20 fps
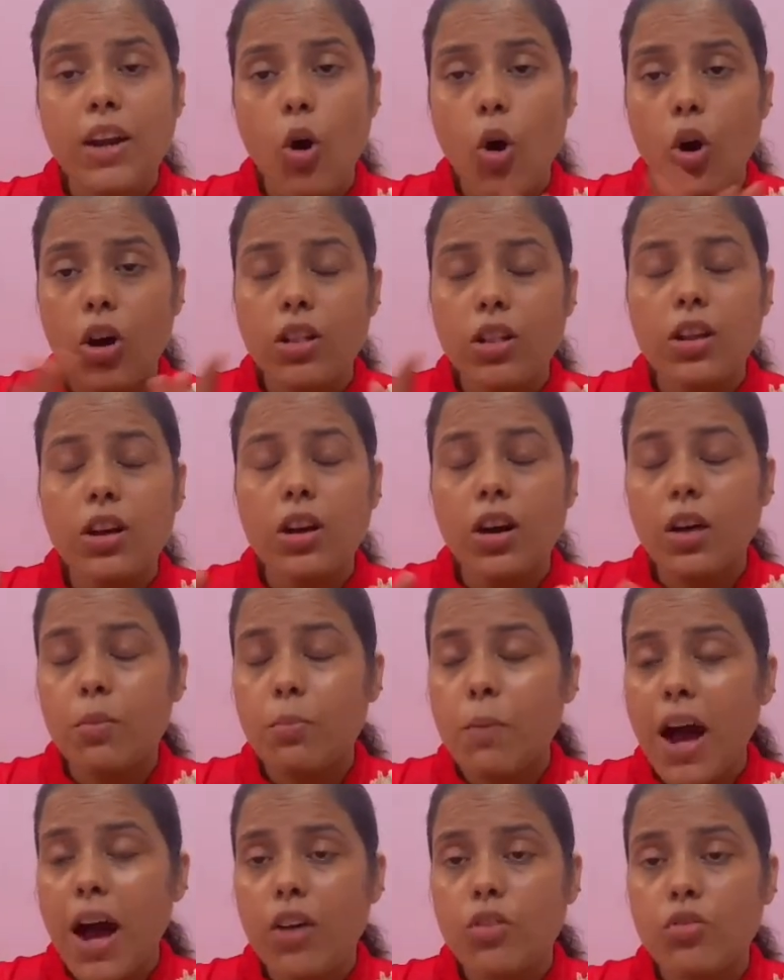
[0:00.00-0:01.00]
All the
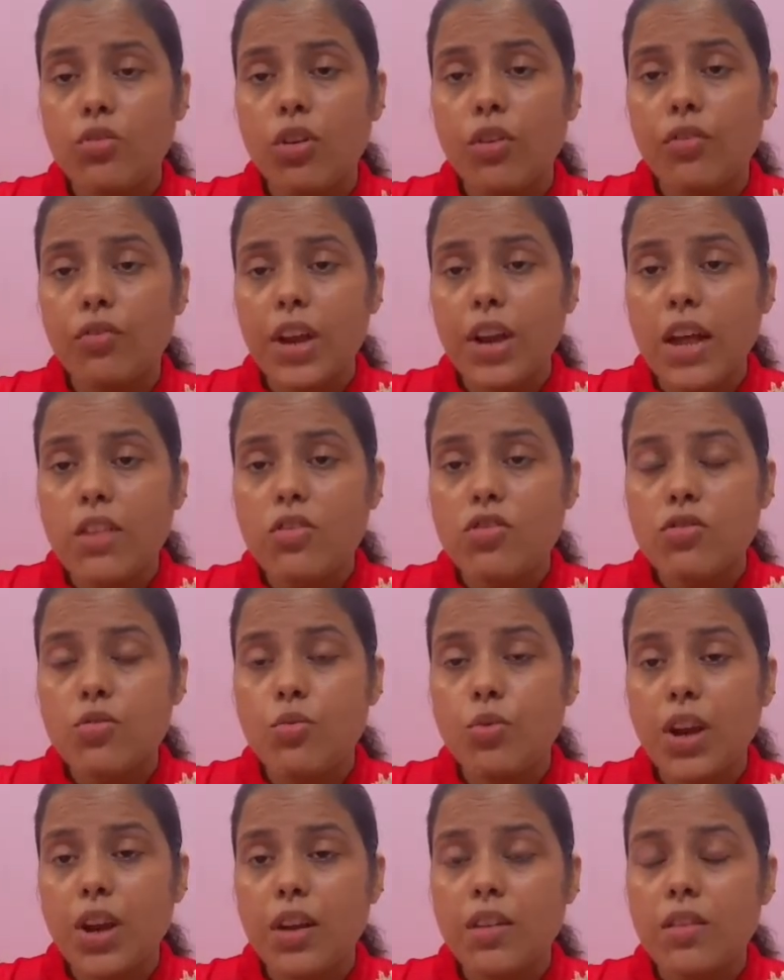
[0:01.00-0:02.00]
marks of 10
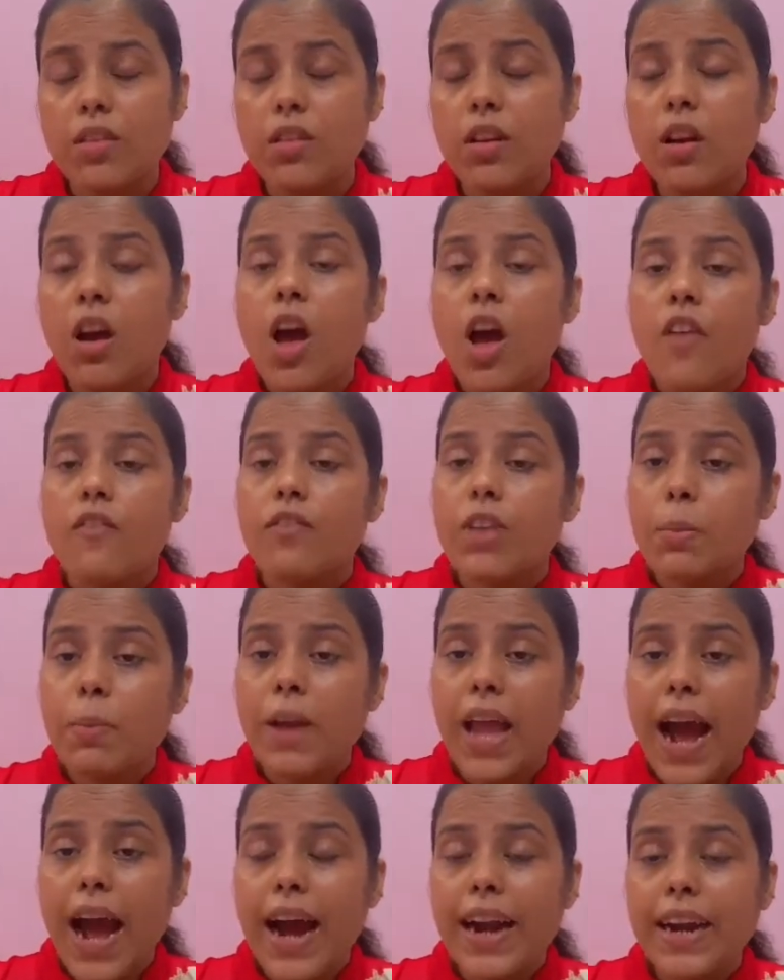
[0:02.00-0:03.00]
students will be
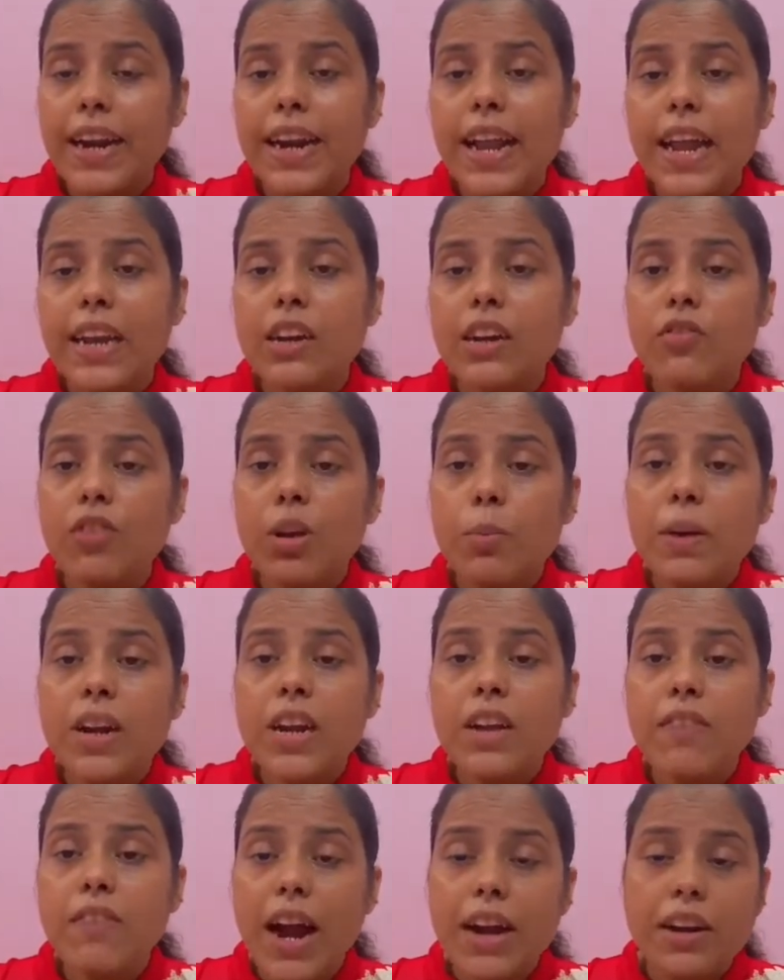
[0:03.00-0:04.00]
added and it will be
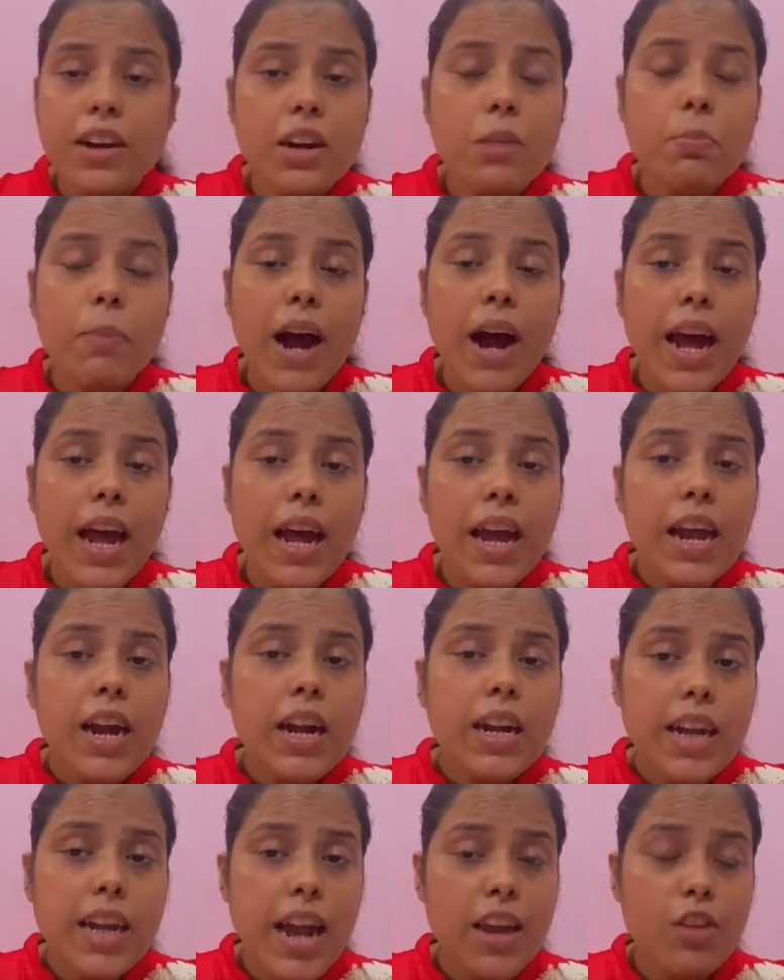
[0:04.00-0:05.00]
divided by
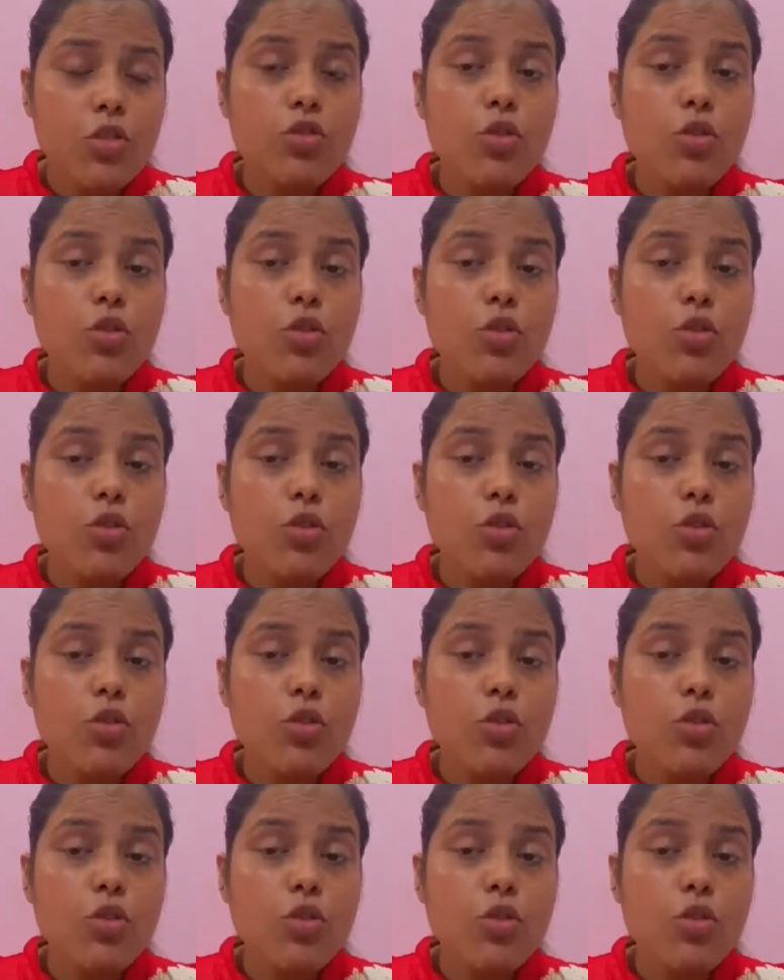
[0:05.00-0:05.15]
10.